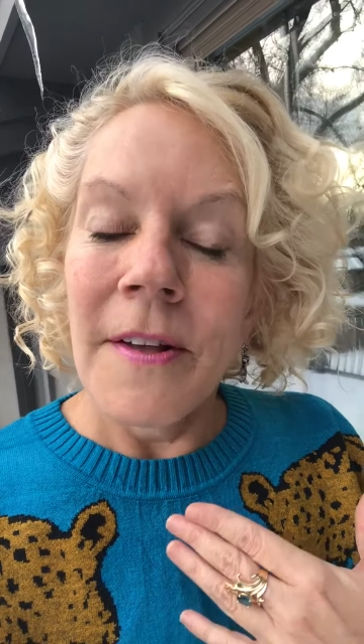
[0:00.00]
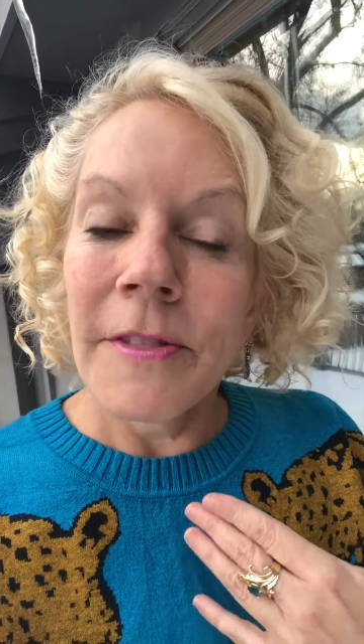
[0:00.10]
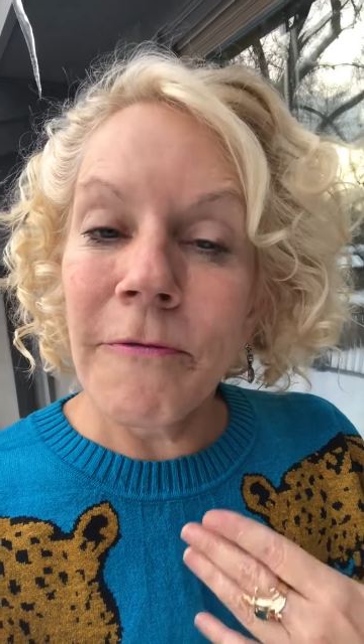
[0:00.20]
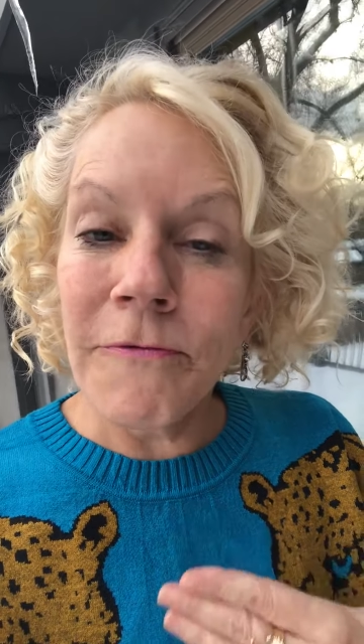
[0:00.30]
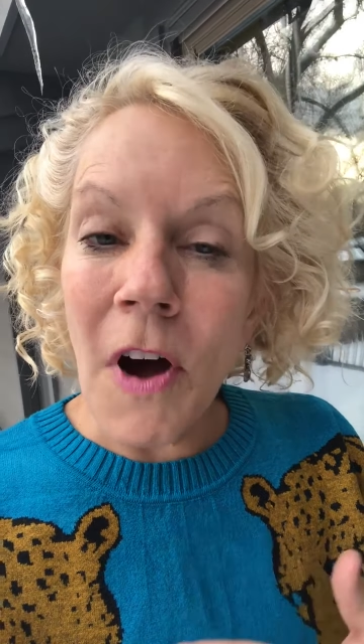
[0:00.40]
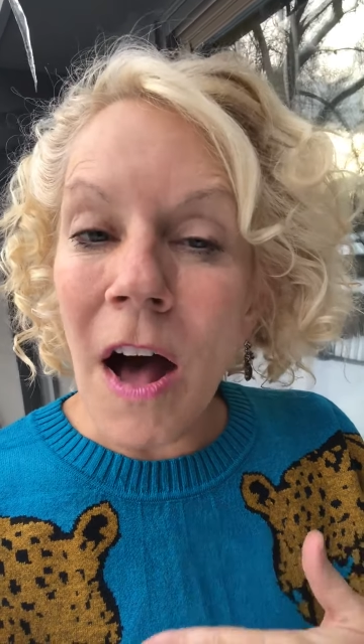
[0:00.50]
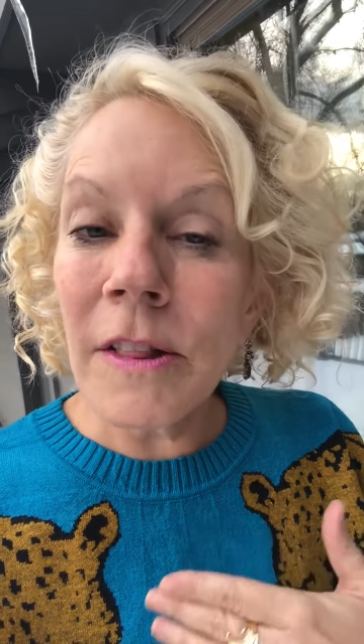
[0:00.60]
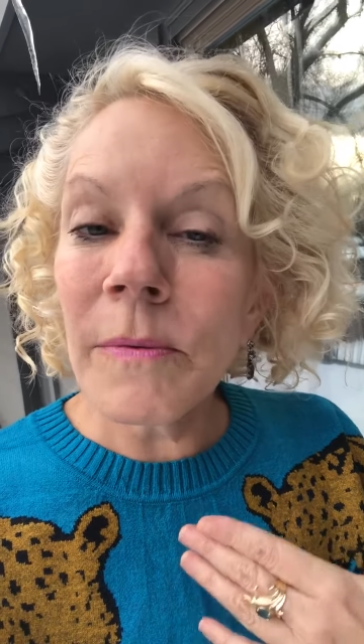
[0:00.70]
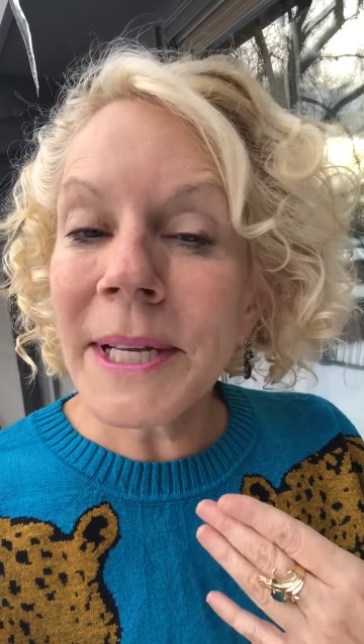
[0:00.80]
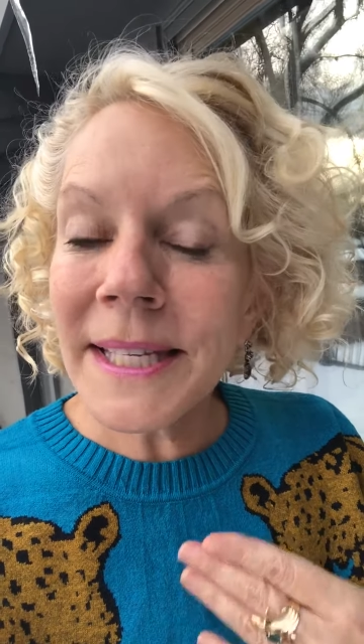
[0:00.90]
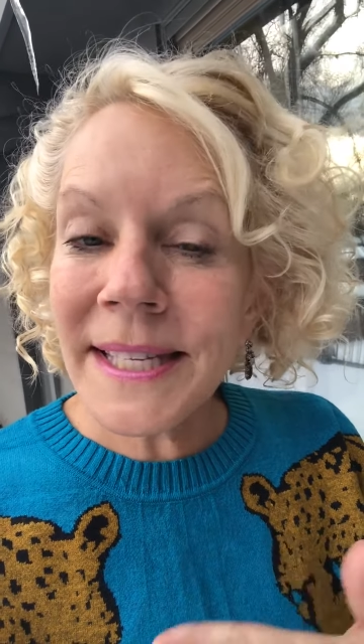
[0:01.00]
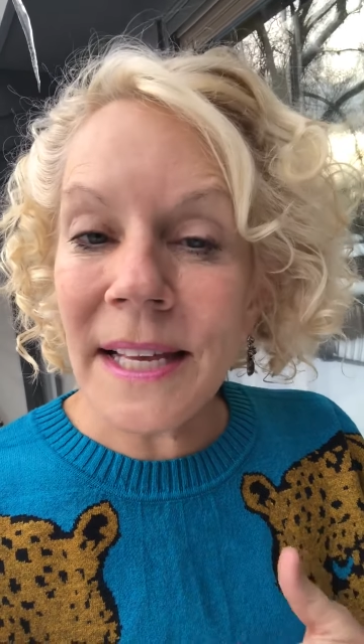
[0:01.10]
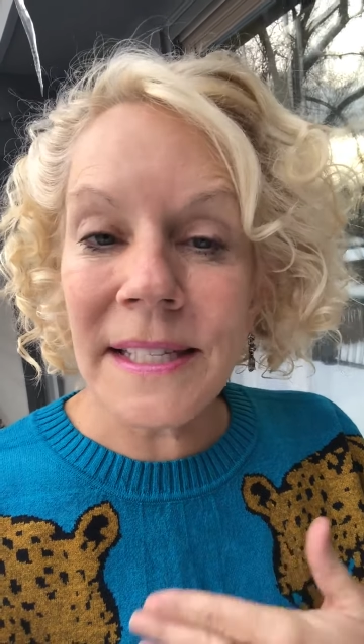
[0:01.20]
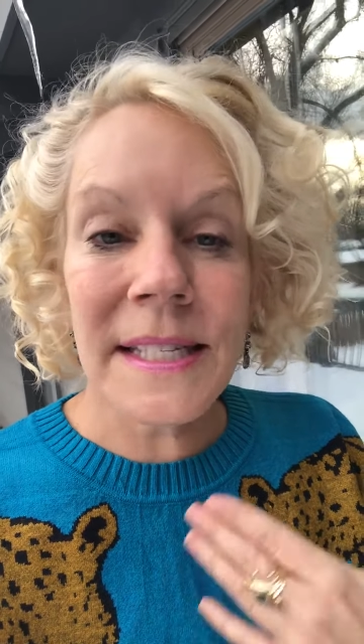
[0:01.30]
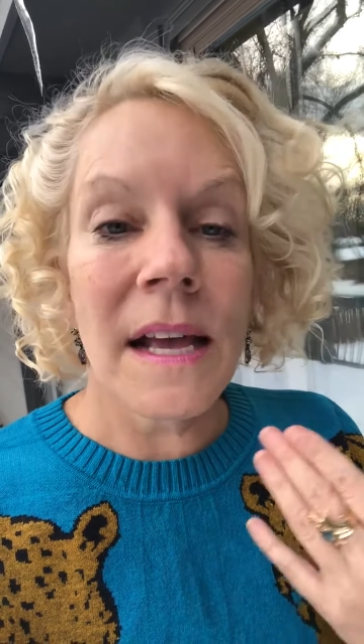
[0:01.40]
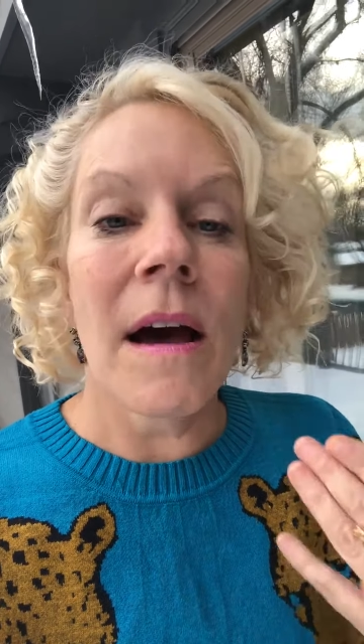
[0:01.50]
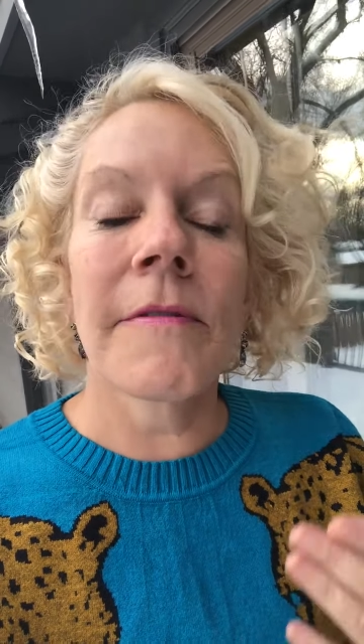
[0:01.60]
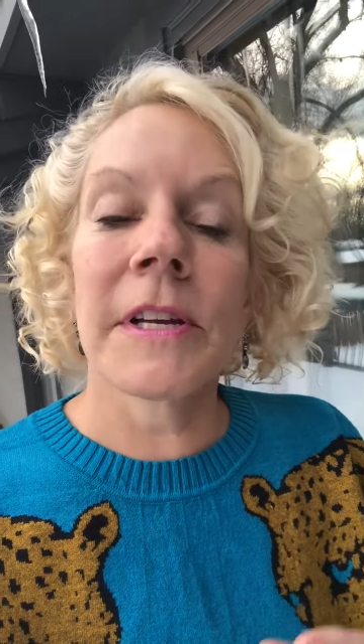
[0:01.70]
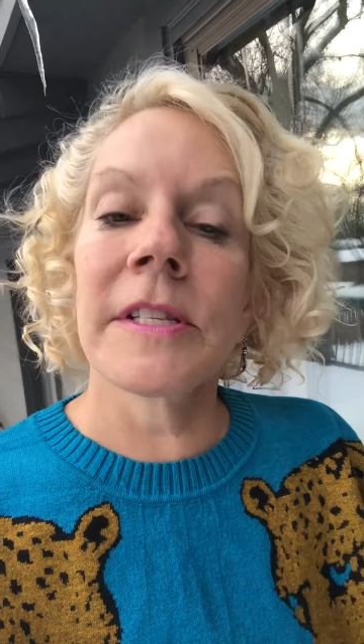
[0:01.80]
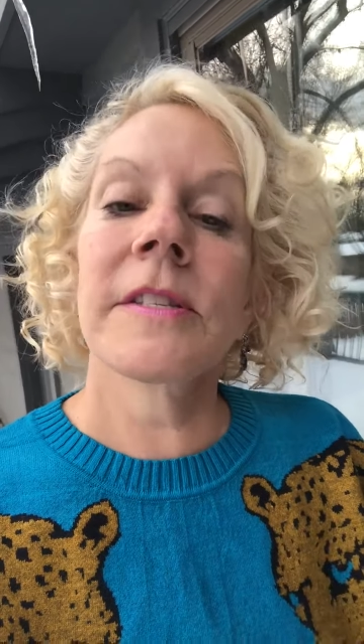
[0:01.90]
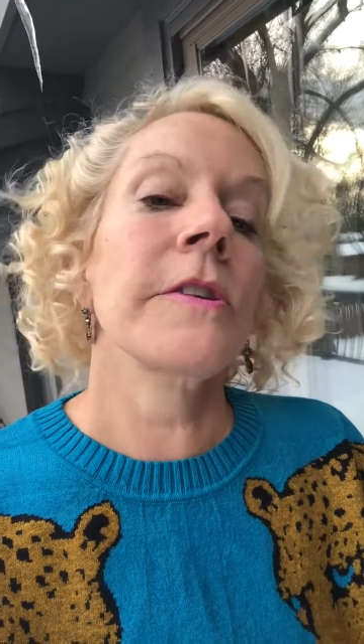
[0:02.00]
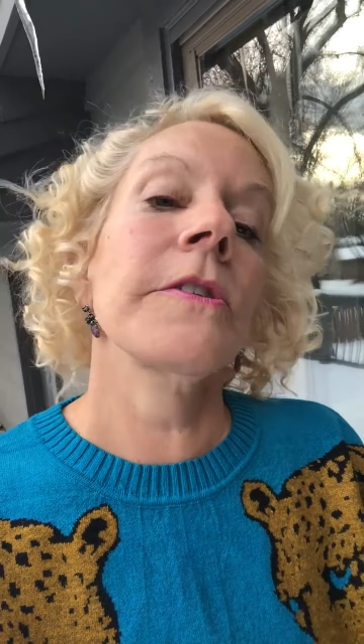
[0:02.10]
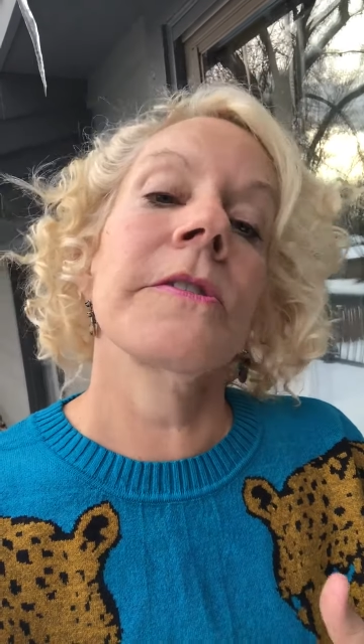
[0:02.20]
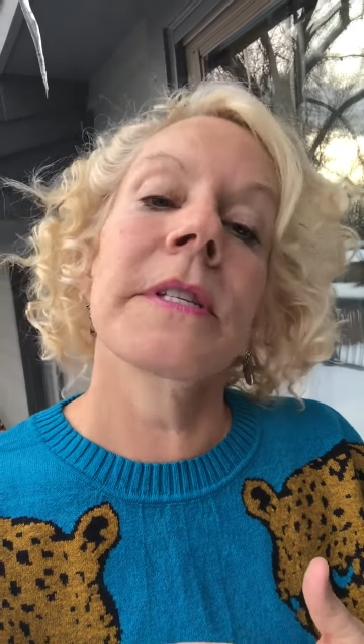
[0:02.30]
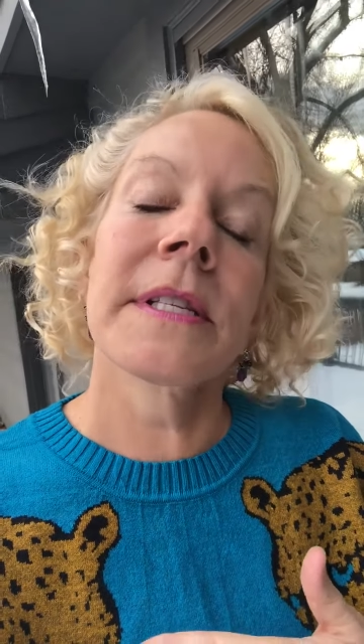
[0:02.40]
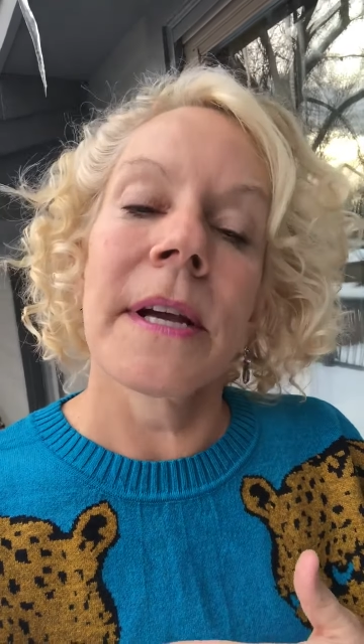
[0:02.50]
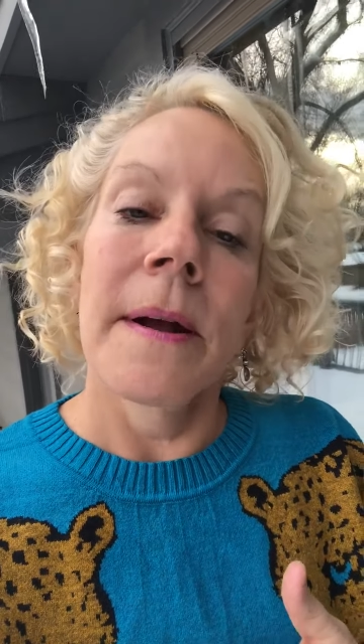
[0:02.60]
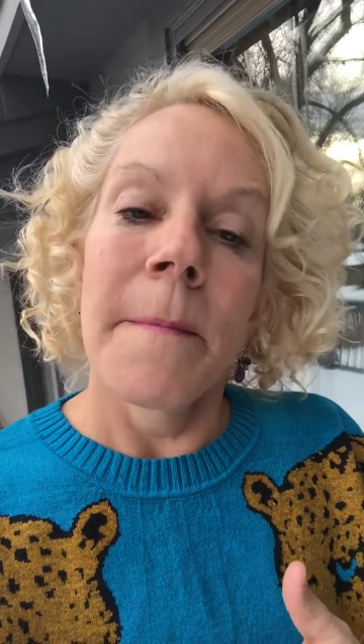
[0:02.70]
the following sets of concerns